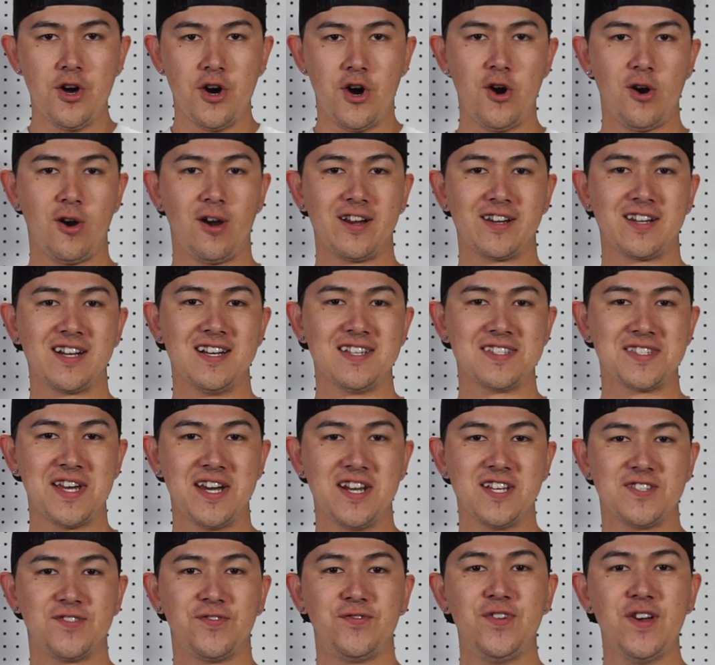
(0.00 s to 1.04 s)
All right, guys,
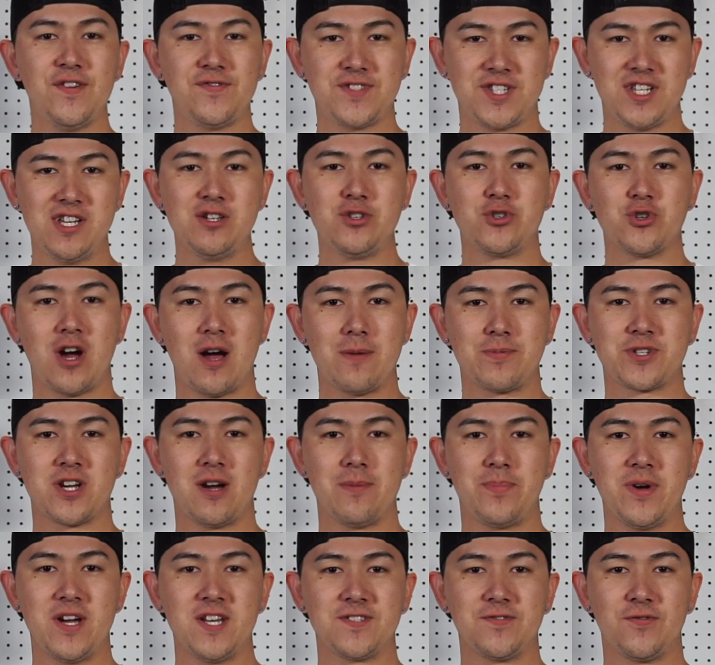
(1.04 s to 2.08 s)
that is 15 drop
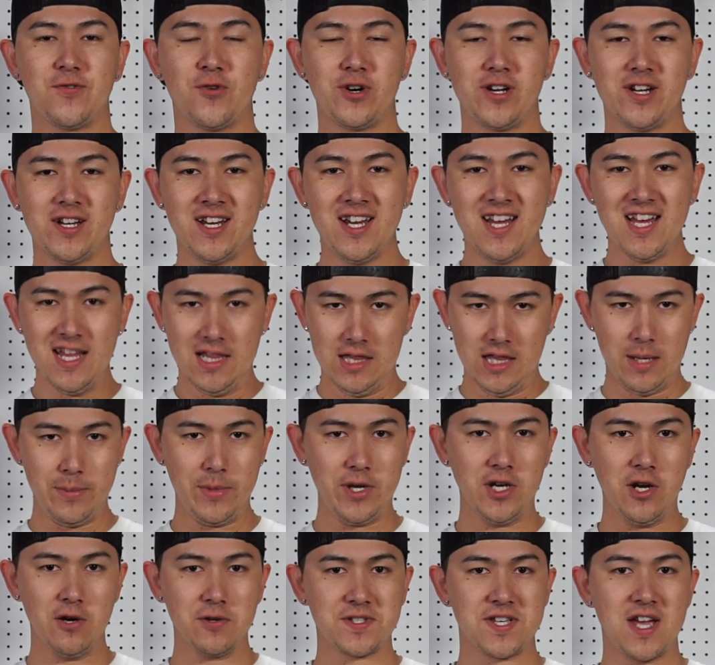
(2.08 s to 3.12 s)
shot baits for you. Let
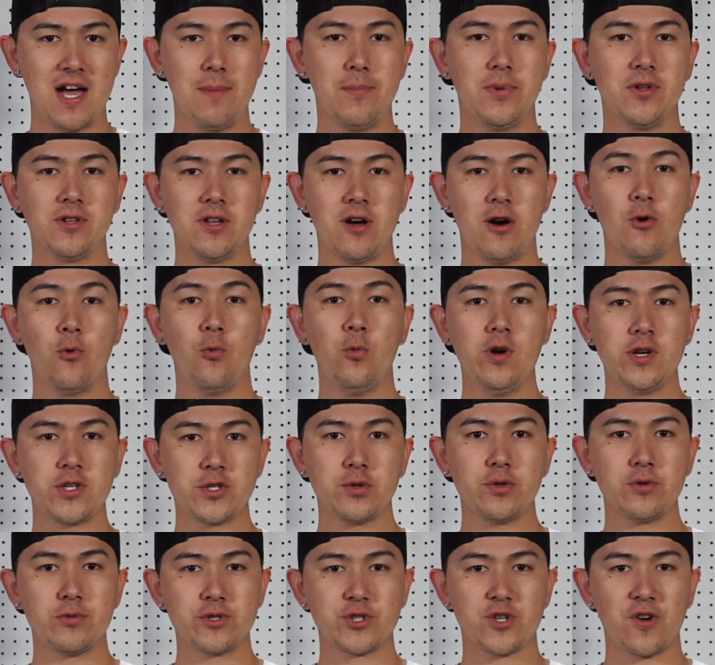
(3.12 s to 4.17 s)
me know down below which
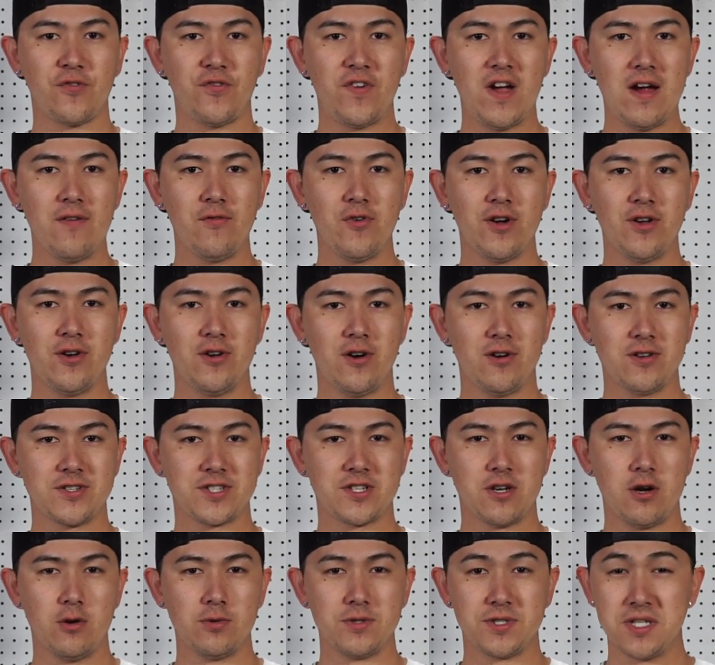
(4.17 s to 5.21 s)
one was your favorite, and
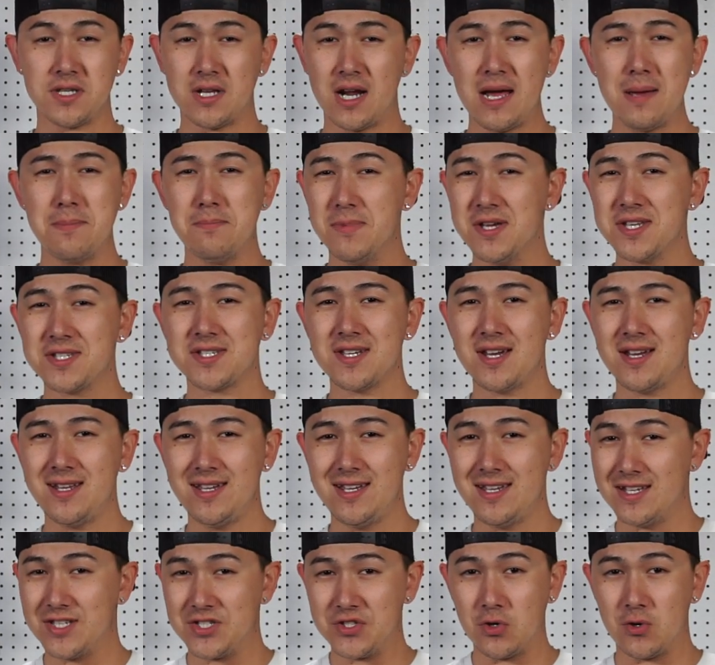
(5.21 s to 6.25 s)
also, did I miss any?
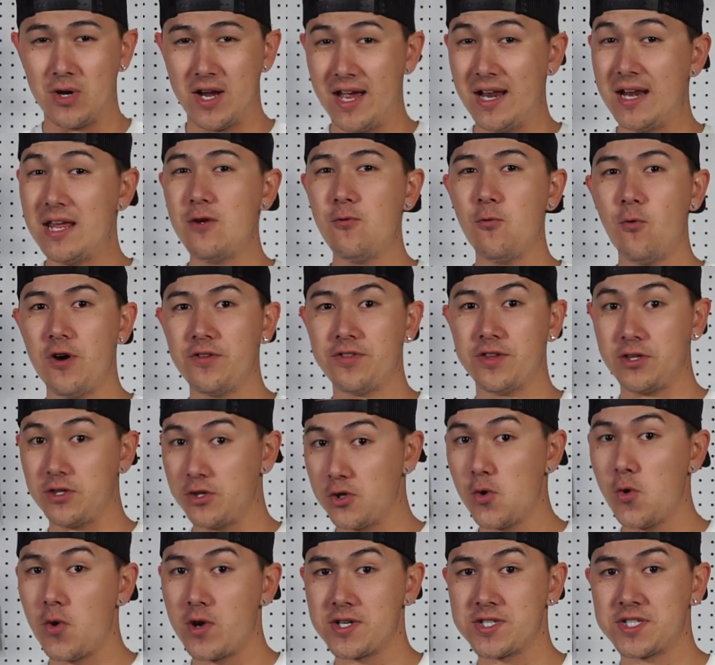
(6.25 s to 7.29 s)
Is there any one that
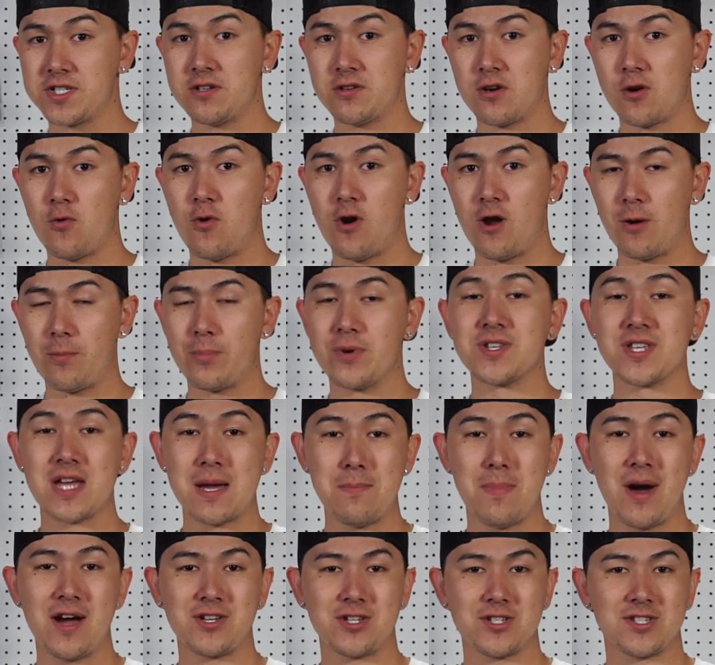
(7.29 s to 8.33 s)
you want to see underwater? Because I
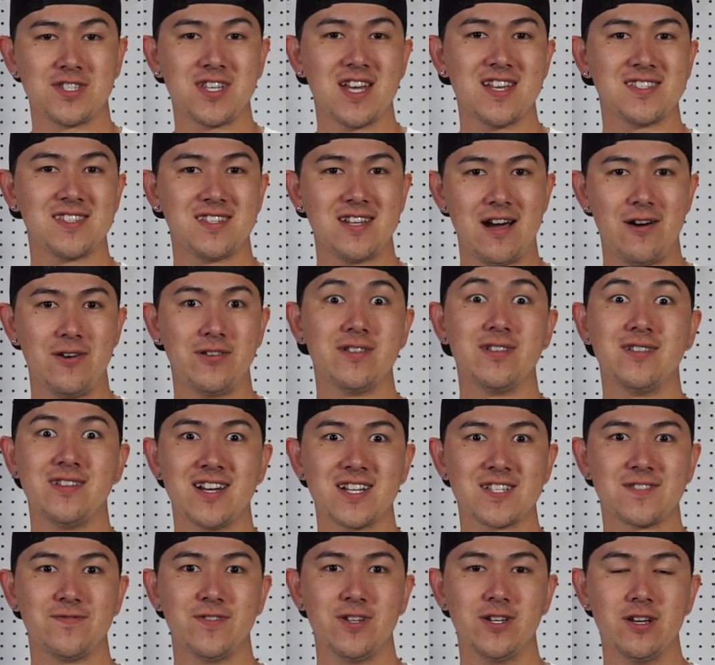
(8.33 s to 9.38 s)
might just test it out in the
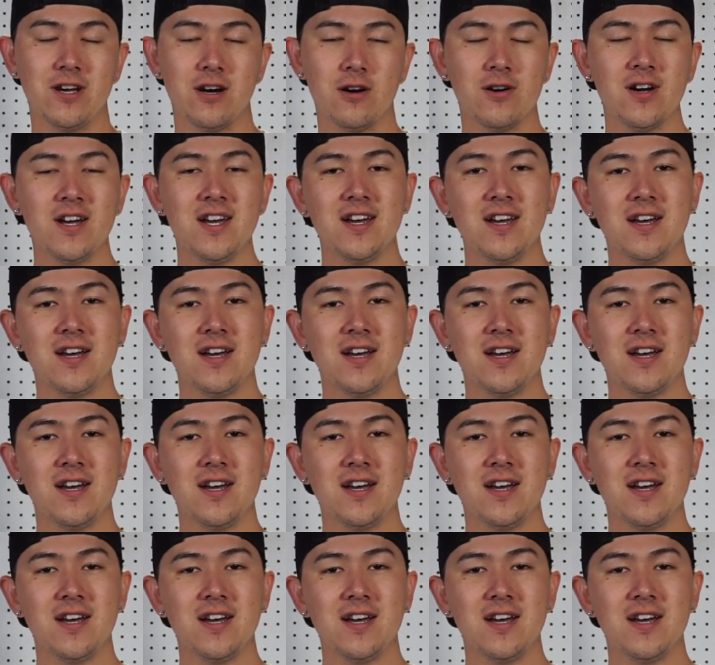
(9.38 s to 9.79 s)
next video.